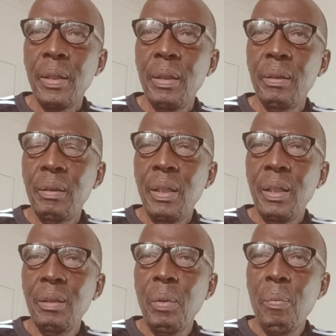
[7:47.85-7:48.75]
And let
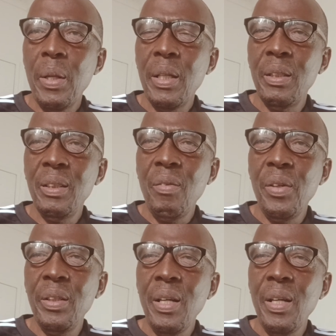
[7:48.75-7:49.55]
us remember that these are very